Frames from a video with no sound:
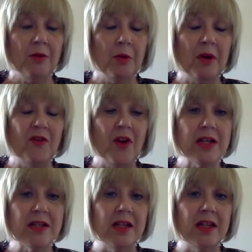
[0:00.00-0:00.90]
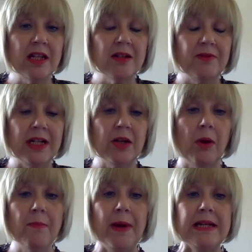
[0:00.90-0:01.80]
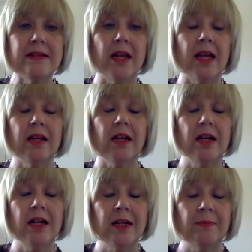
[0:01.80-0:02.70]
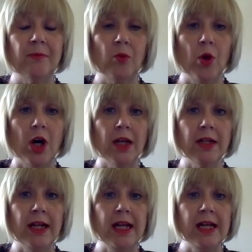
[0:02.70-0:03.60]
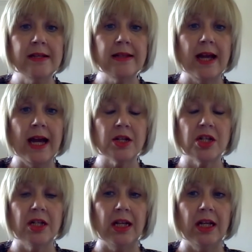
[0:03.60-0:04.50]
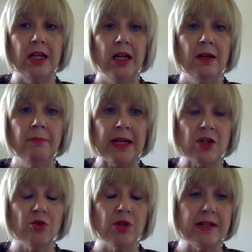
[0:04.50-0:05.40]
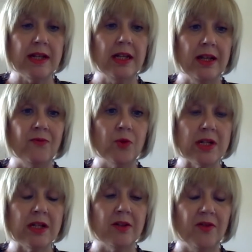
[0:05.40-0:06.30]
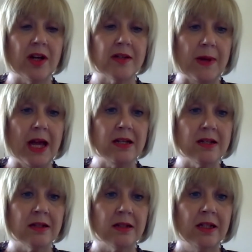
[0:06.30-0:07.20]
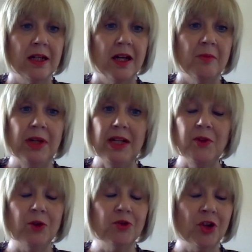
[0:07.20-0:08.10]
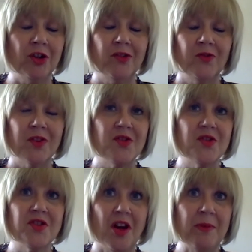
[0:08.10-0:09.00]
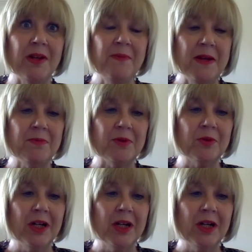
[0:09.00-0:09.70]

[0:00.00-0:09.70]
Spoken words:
my first 2 things are really quite basic. One is actually make sure you send the invoice in the first place. Mm-hmm. Believe it or not, so many people